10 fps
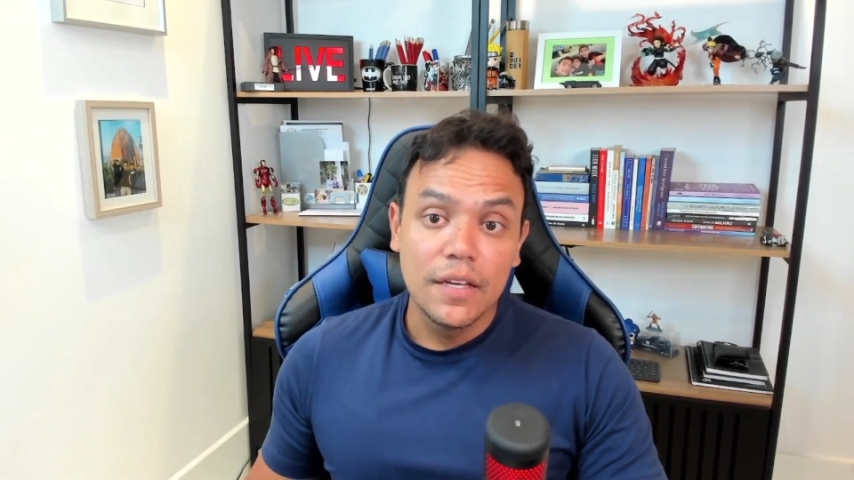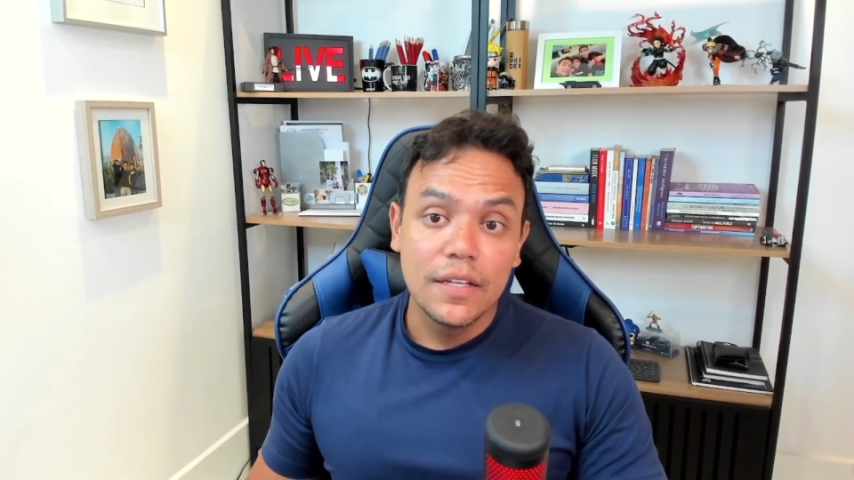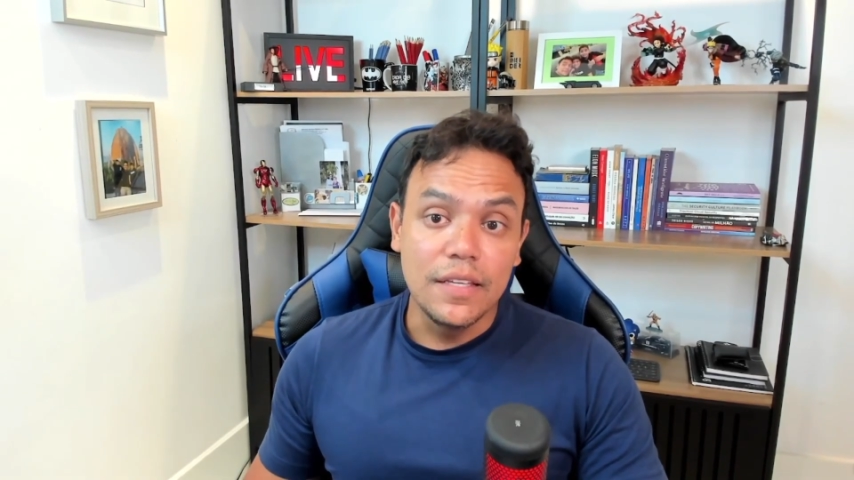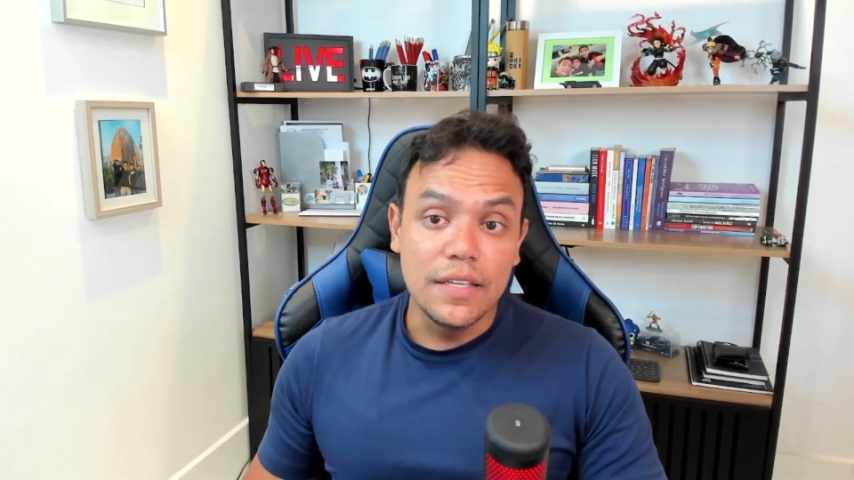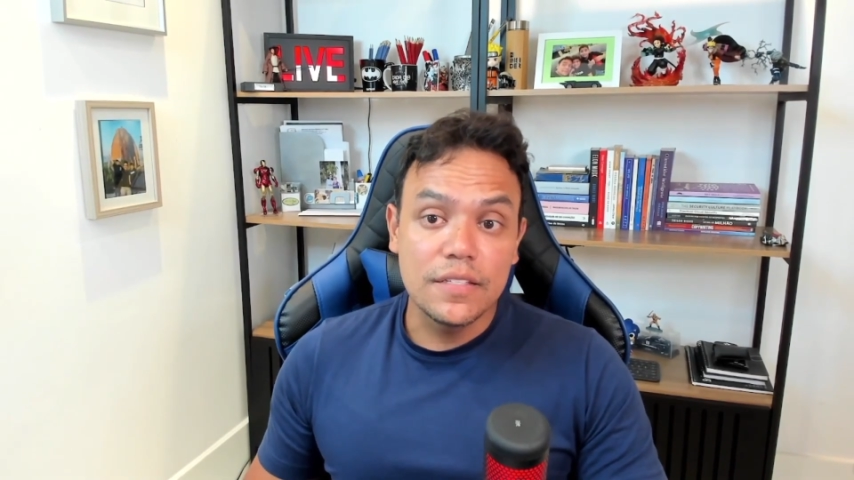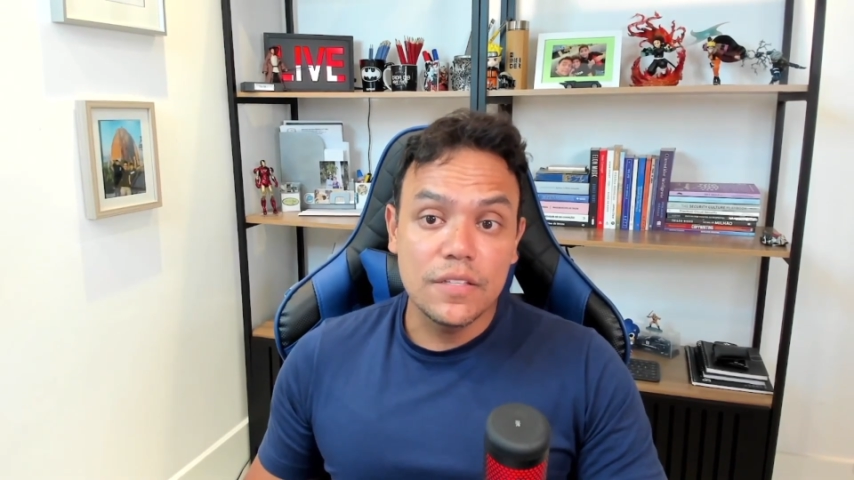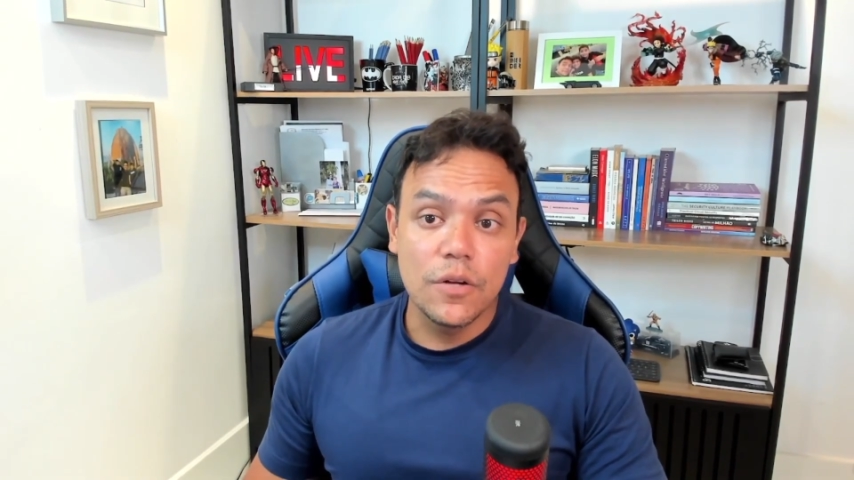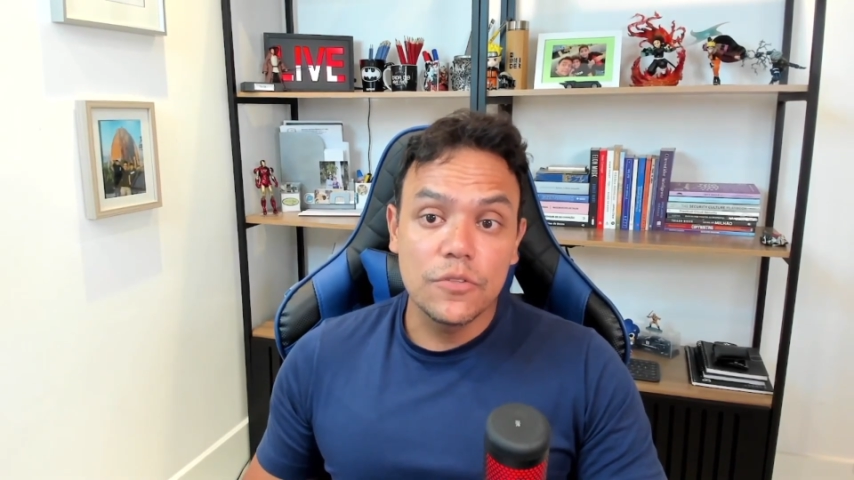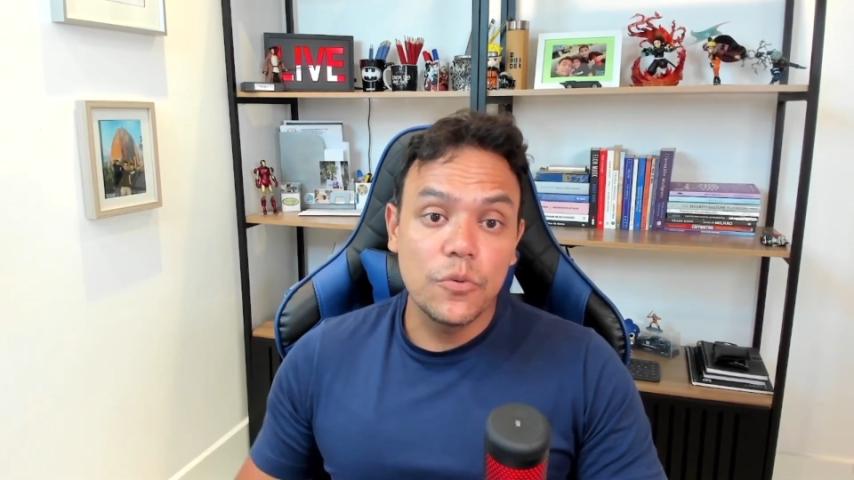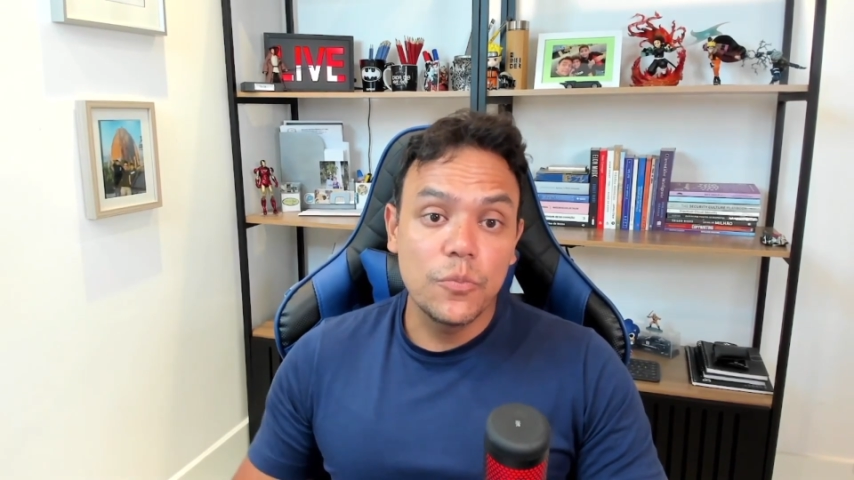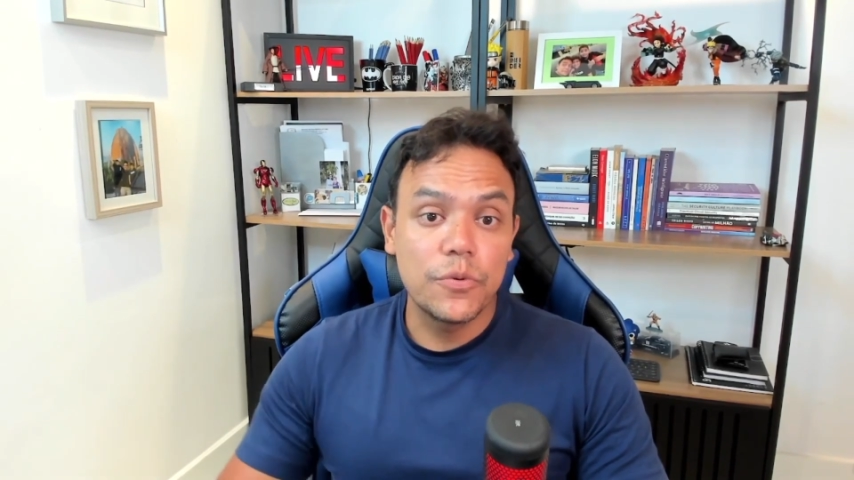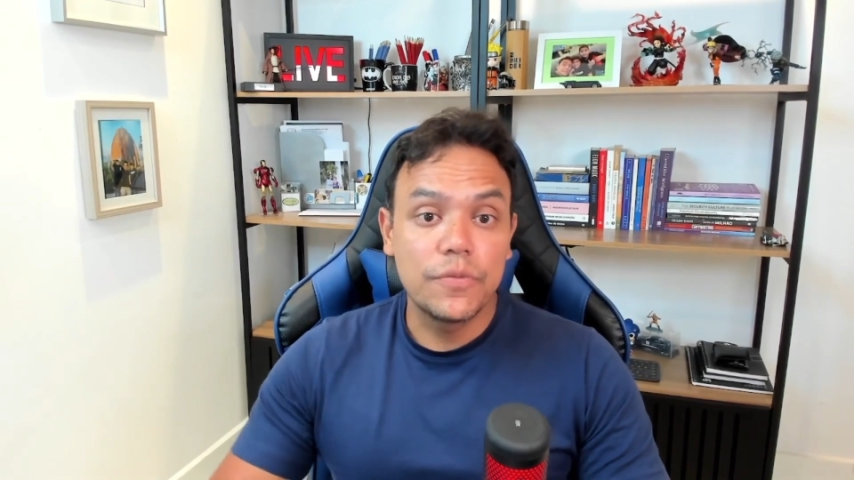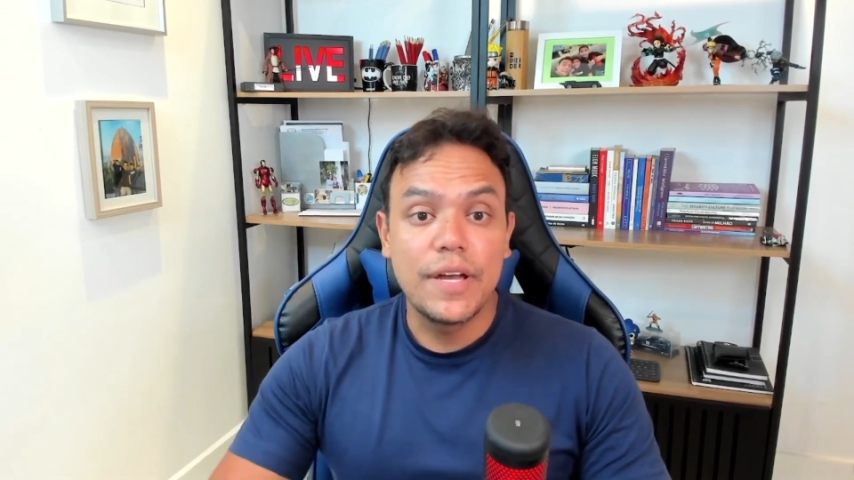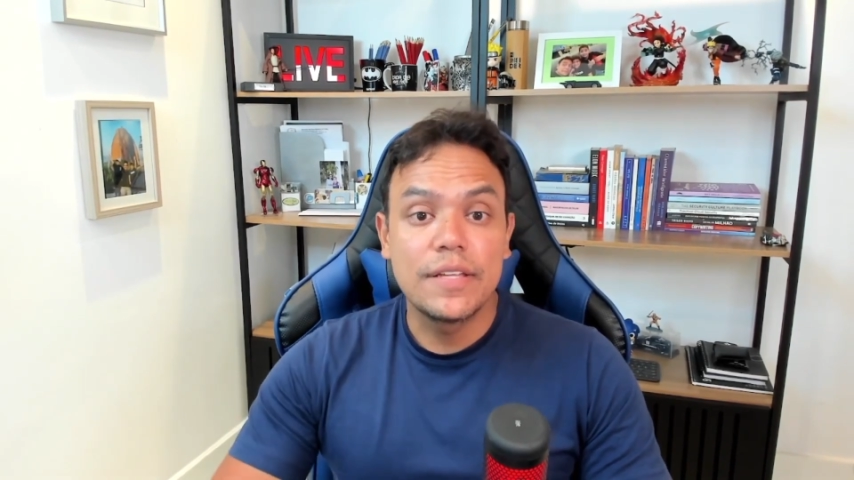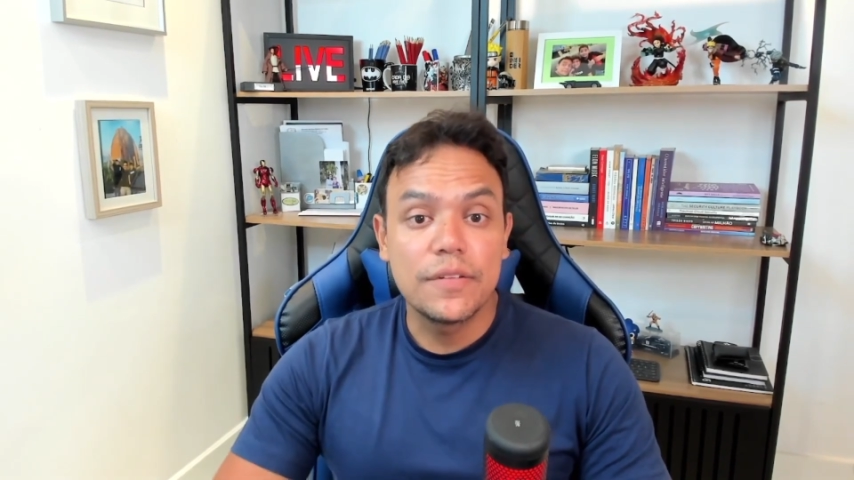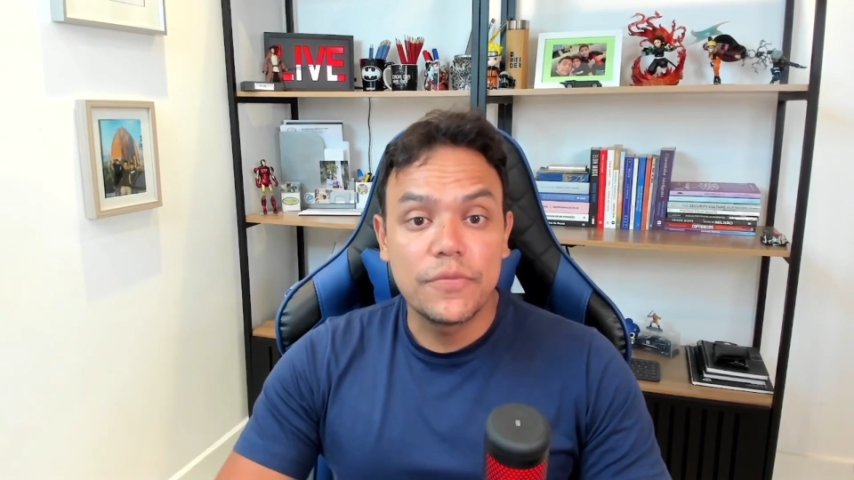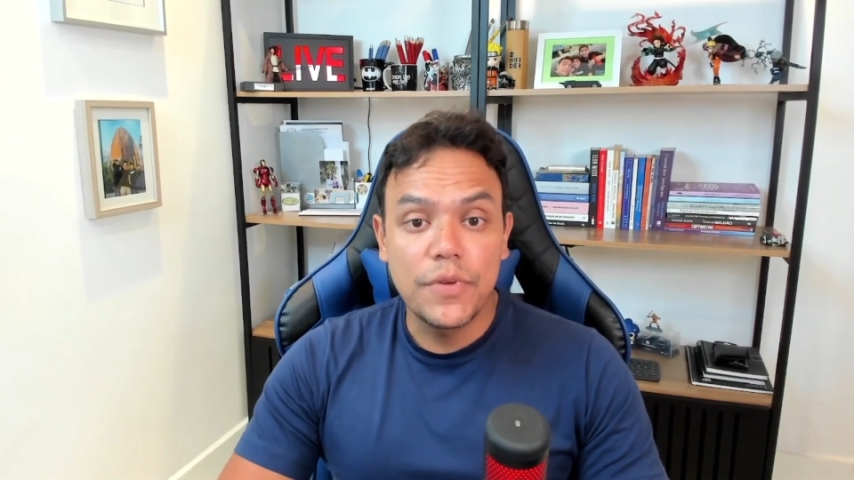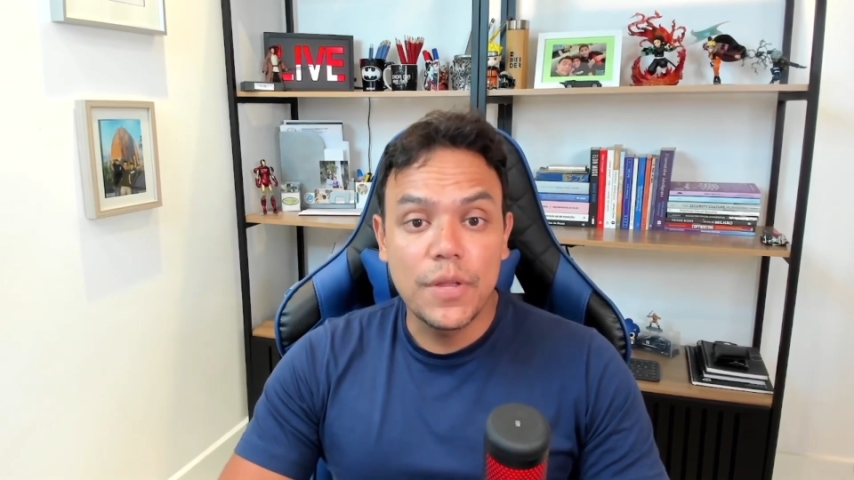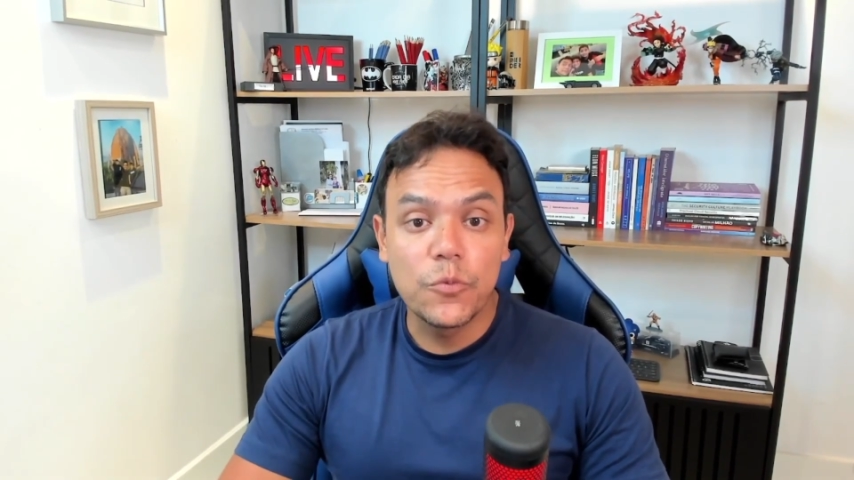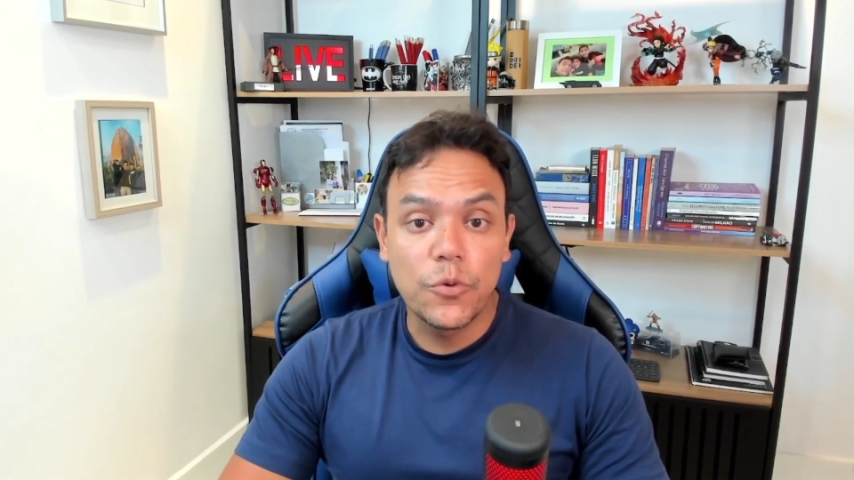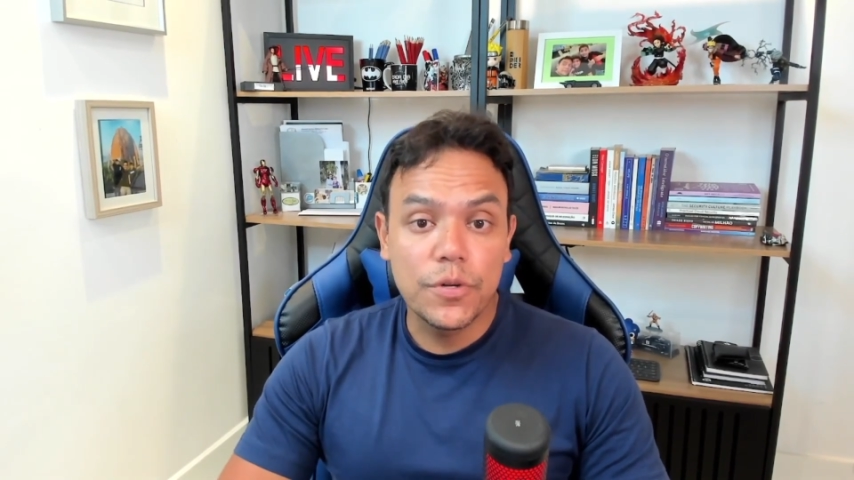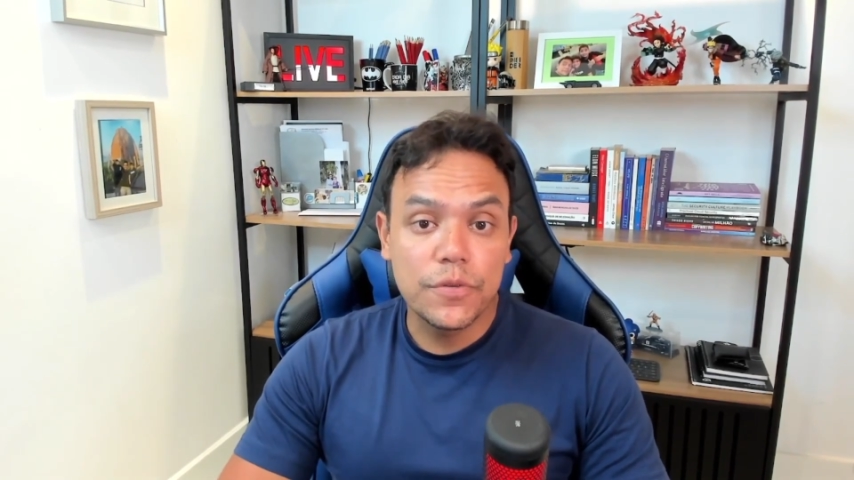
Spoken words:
NIST also provides a framework